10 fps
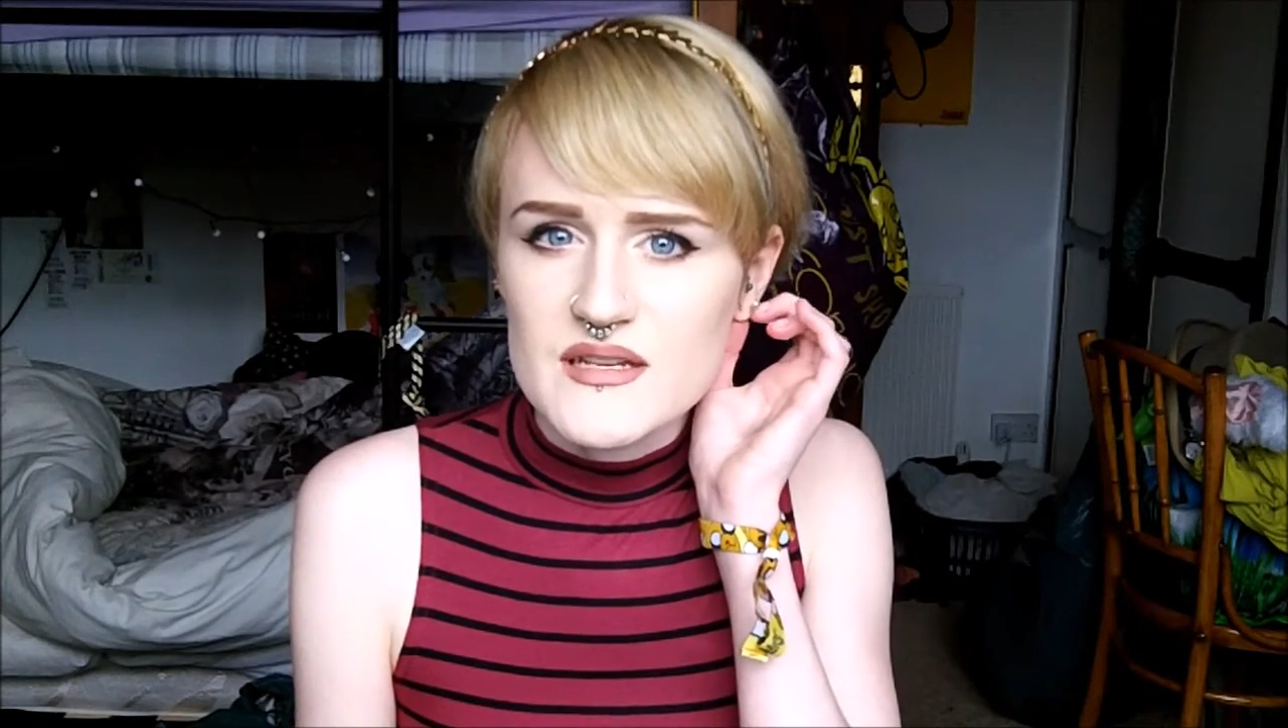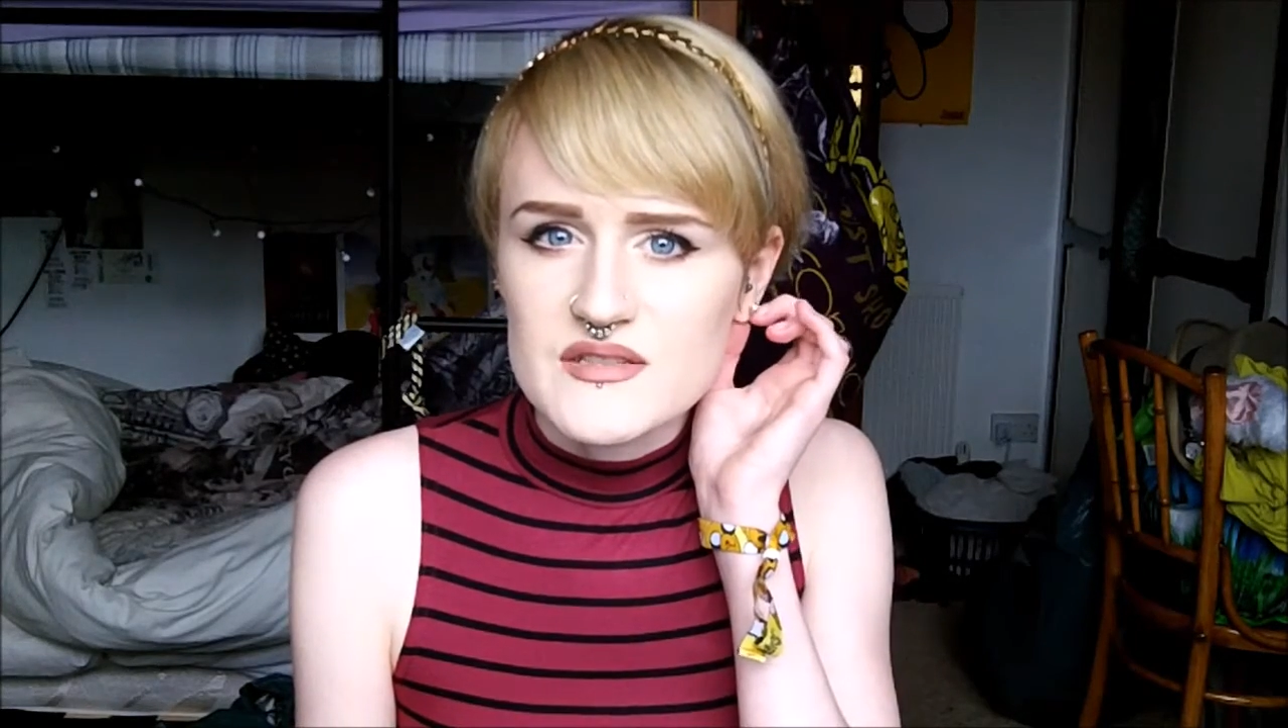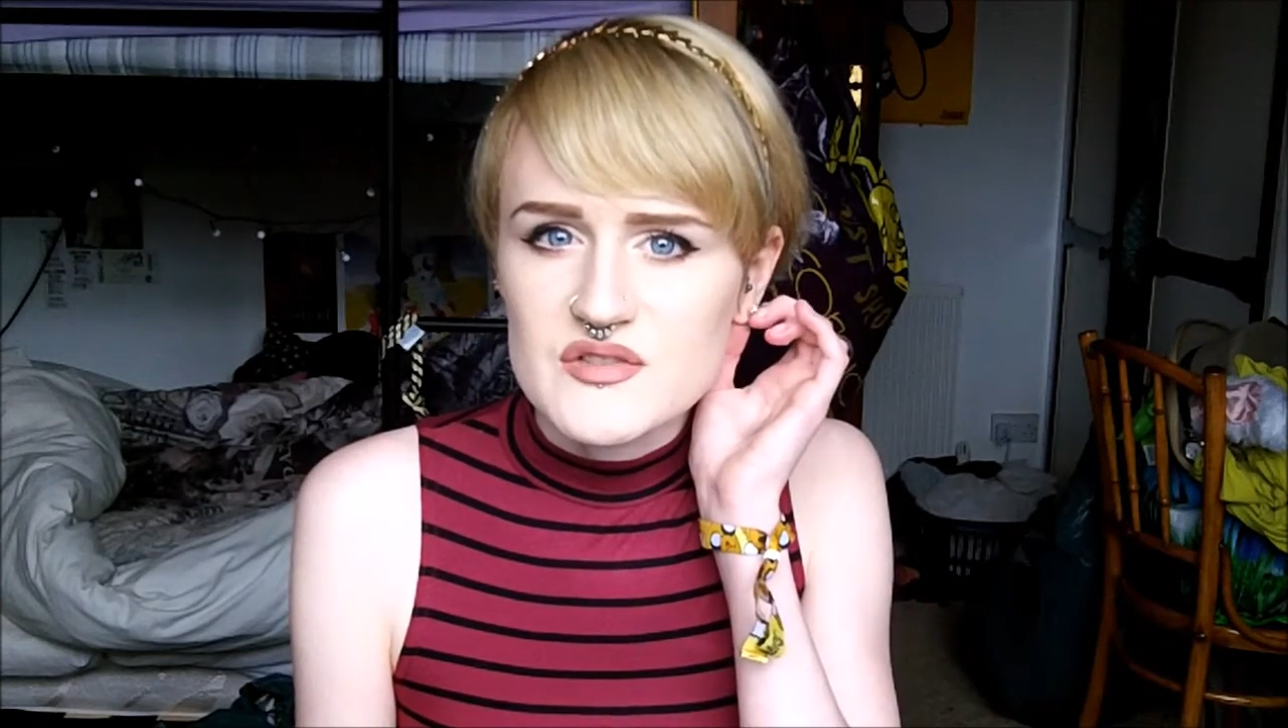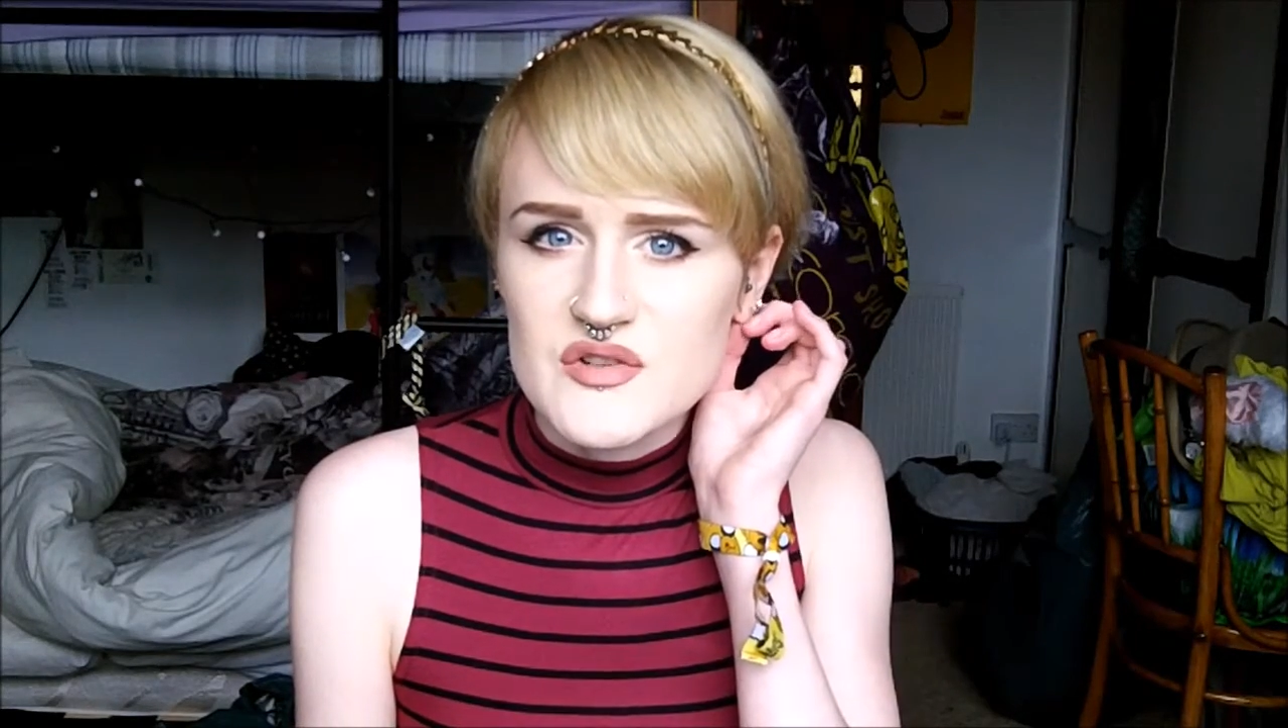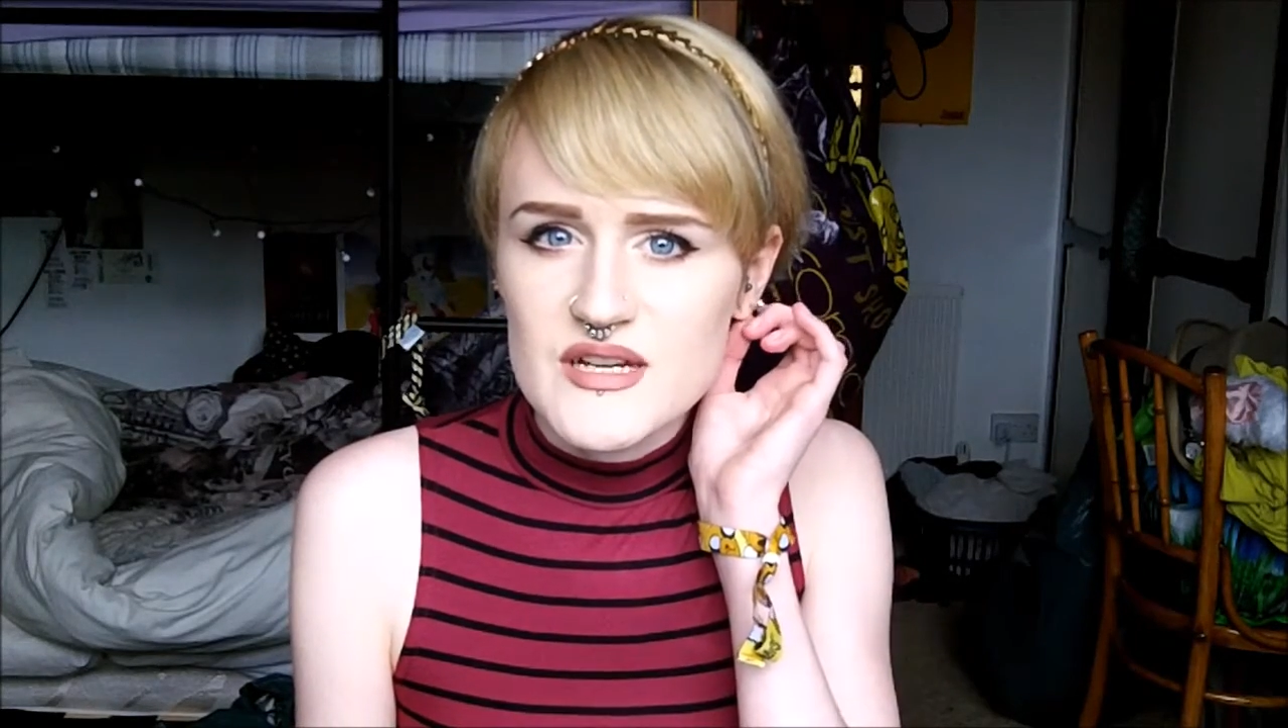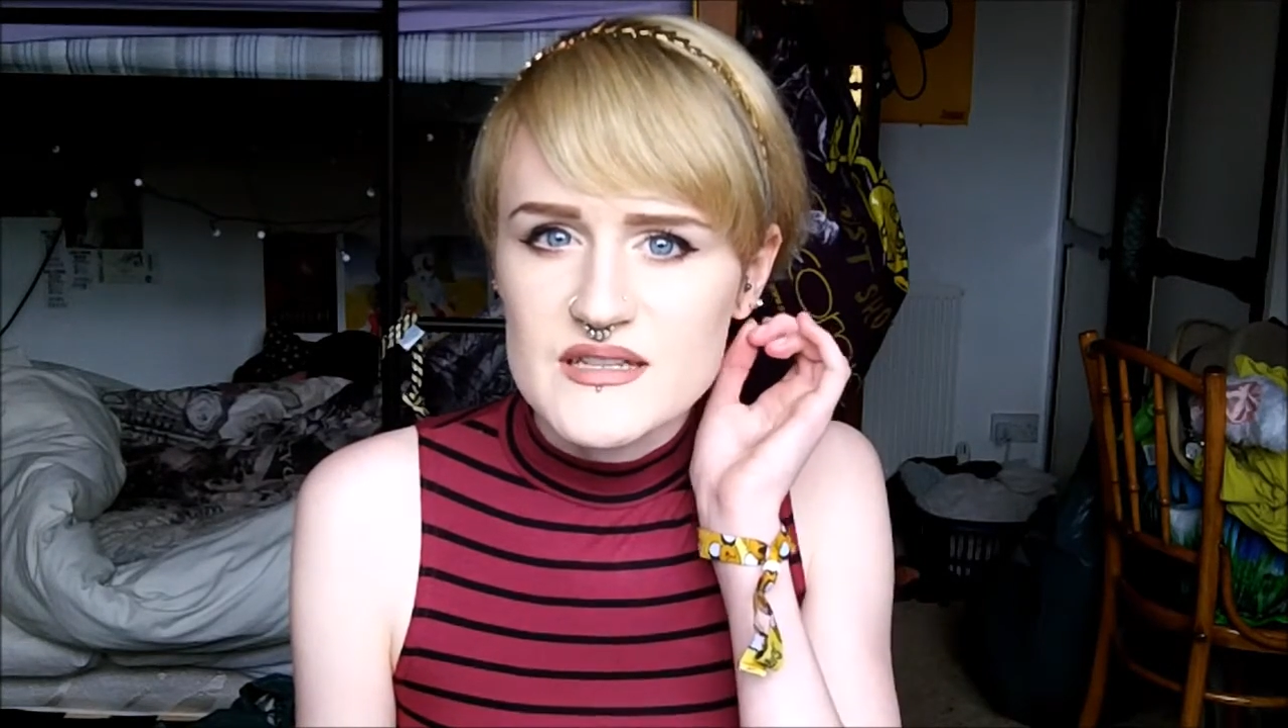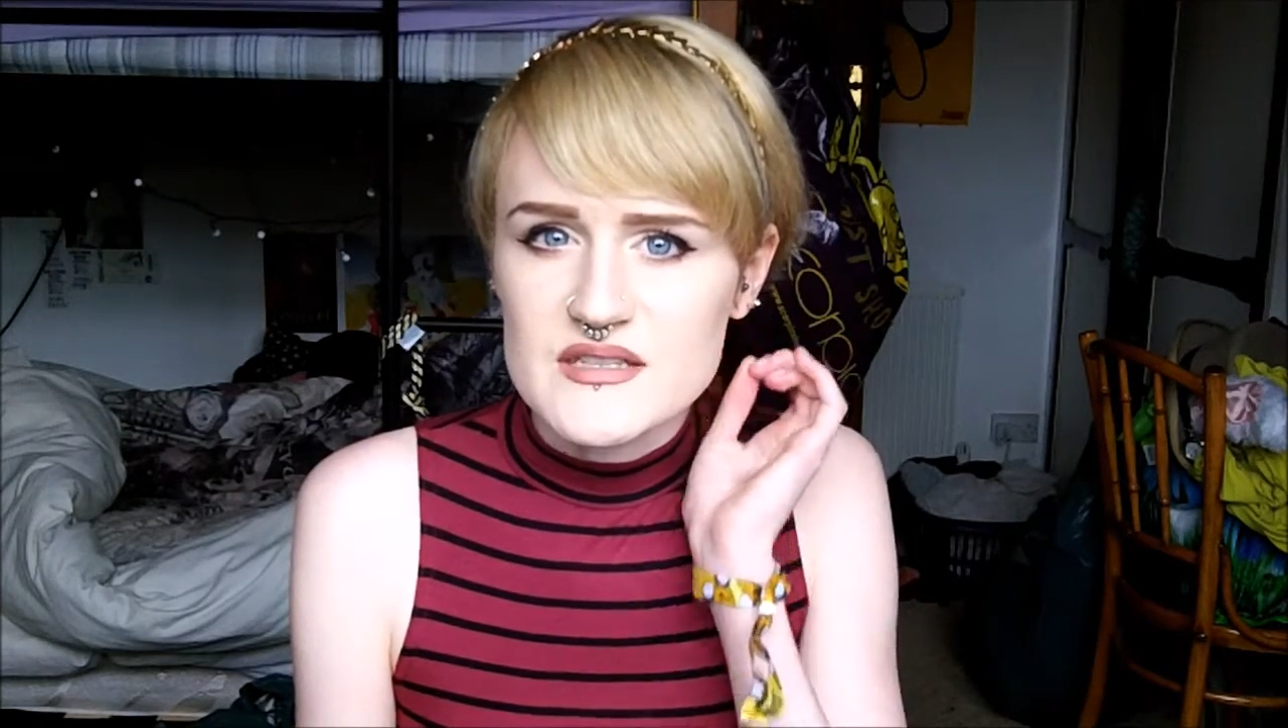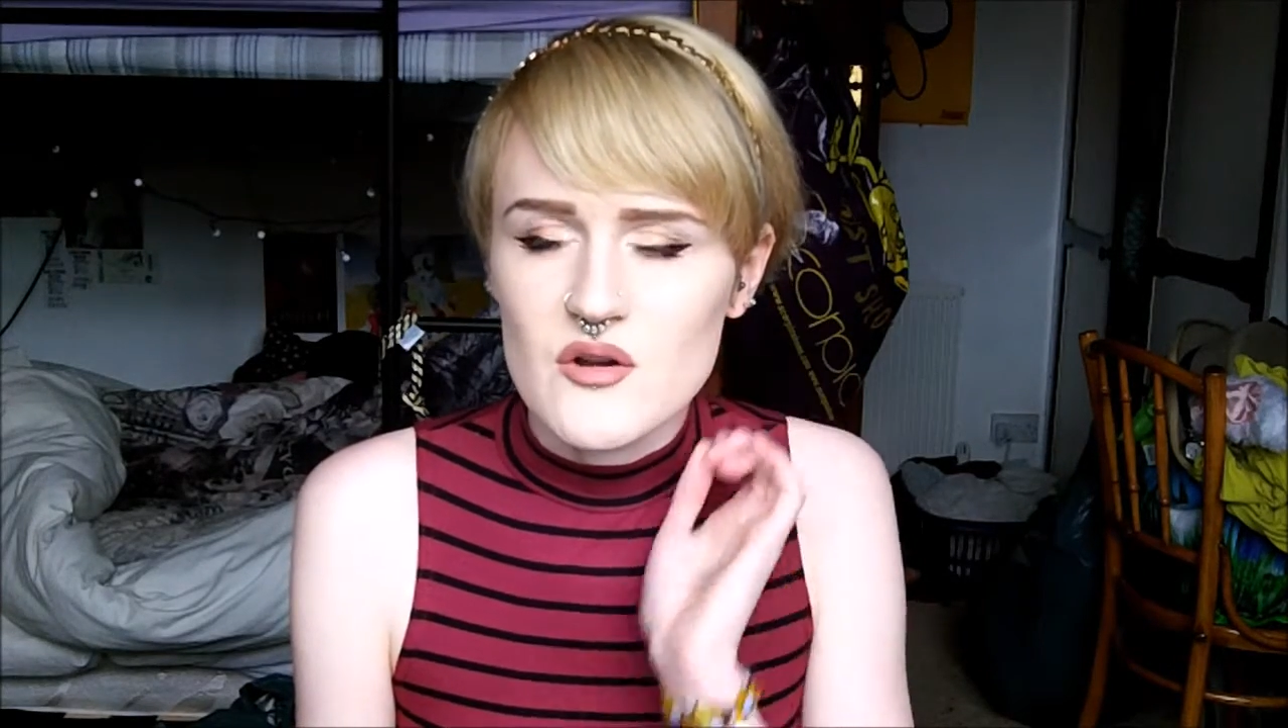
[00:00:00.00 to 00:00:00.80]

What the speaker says: strict,